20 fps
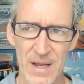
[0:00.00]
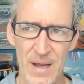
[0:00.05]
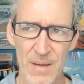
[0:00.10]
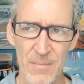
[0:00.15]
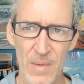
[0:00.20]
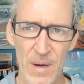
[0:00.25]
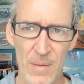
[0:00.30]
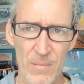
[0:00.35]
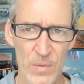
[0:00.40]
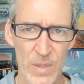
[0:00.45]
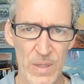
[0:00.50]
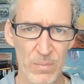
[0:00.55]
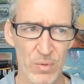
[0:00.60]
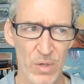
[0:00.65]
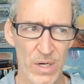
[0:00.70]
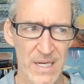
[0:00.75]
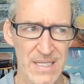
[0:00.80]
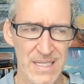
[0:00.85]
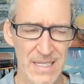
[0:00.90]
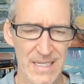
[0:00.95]
I'm, I'm
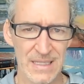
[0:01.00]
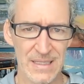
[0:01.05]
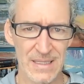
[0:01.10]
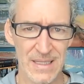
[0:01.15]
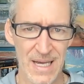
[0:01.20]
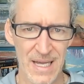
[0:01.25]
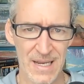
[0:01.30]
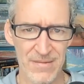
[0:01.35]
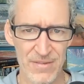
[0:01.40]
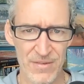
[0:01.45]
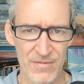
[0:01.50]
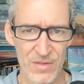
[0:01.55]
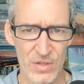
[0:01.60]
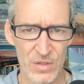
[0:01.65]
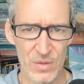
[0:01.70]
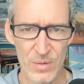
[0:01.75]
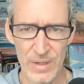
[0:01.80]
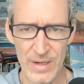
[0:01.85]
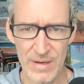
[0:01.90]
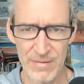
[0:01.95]
repricing a lot of
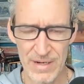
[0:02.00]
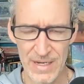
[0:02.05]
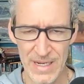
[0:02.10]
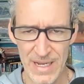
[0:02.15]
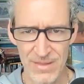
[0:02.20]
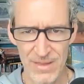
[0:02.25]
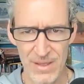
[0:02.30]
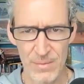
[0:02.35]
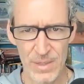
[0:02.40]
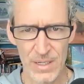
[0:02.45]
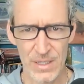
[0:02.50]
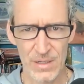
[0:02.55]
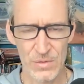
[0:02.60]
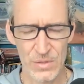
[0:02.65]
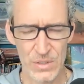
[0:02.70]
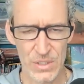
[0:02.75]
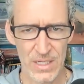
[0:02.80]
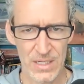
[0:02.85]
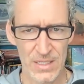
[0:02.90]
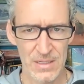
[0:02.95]
inventory every day. I think I'm going to
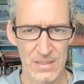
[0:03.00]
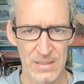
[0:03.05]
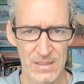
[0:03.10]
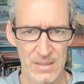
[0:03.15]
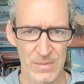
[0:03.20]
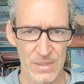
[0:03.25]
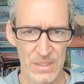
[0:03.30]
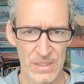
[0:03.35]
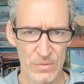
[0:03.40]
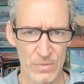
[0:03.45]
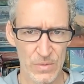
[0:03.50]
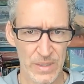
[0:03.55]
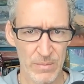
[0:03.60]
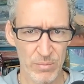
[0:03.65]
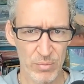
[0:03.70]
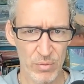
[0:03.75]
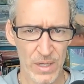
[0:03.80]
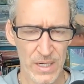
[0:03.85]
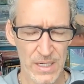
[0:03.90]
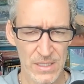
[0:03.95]
go check into some of these
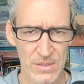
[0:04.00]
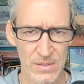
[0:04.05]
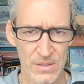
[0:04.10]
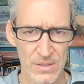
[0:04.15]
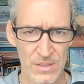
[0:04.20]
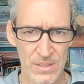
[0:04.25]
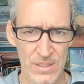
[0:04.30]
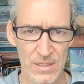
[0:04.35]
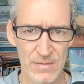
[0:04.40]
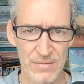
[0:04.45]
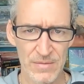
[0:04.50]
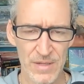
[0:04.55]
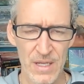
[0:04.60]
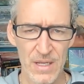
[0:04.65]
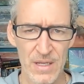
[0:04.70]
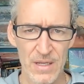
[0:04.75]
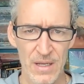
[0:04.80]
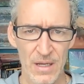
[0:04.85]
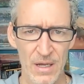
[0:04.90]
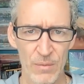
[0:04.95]
repricers that have
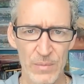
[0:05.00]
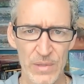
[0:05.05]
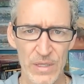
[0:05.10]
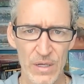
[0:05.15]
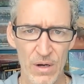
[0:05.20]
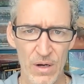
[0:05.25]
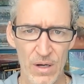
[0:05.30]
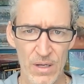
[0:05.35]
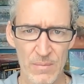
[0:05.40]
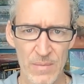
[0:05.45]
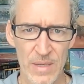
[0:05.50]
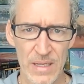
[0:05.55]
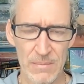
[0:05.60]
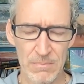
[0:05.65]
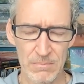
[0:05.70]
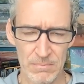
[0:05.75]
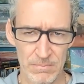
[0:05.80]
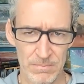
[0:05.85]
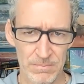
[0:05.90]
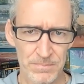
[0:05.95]
helped me
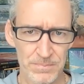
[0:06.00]
automate